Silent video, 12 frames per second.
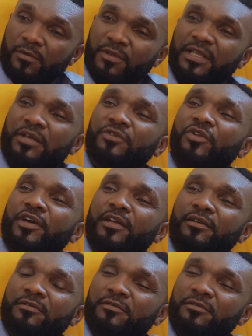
What are you talking?